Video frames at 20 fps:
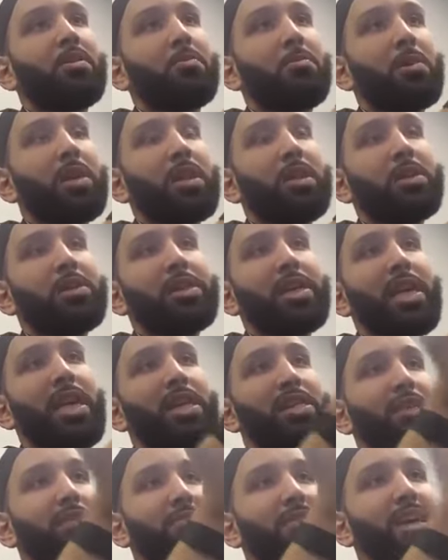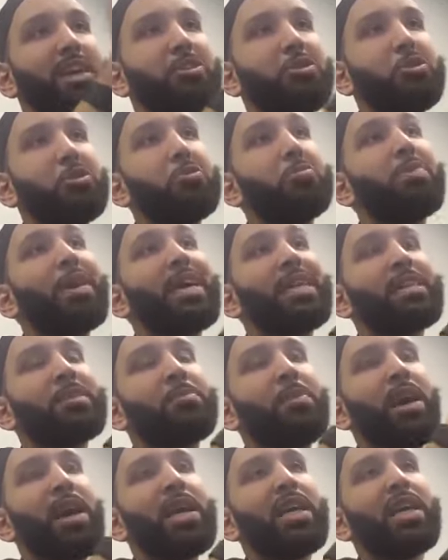when the janazah of that Jew
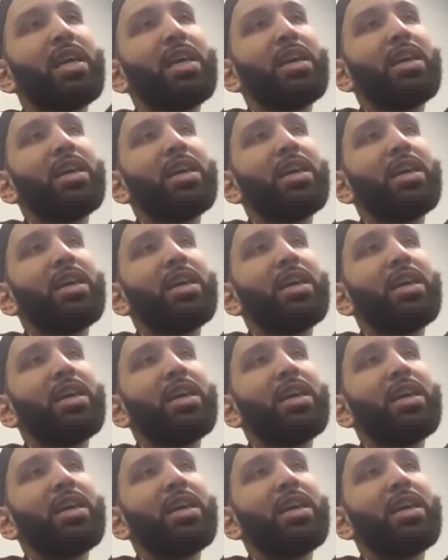passed by